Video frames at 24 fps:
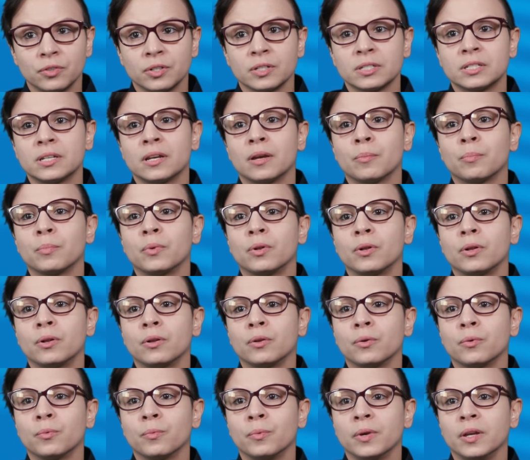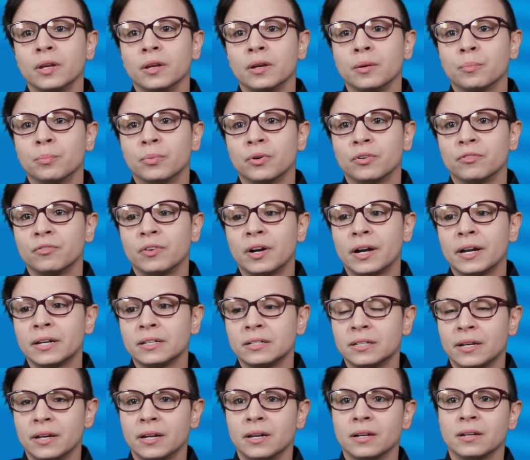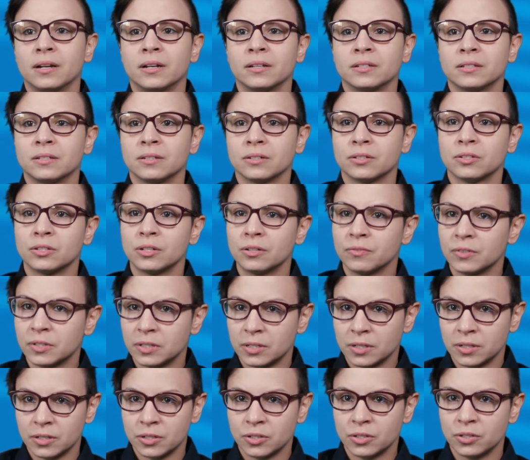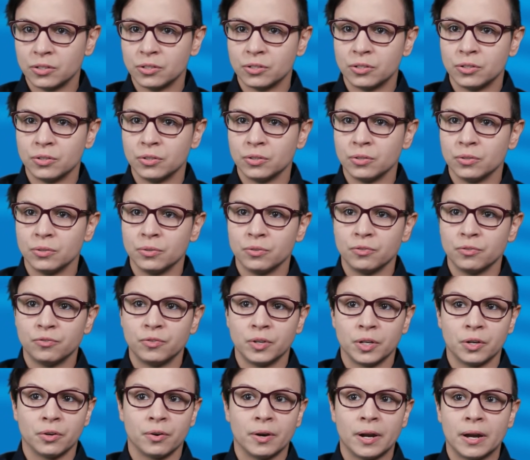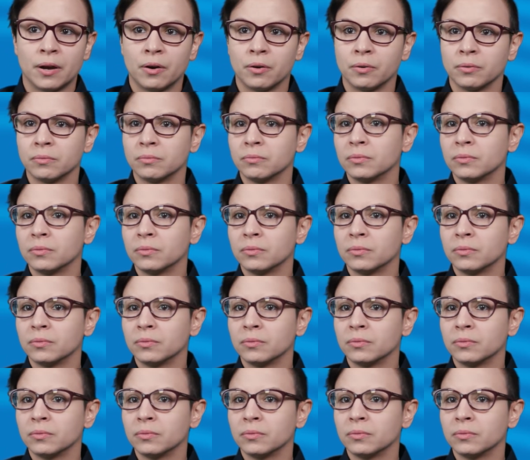example, we provide diagnostic services to figure out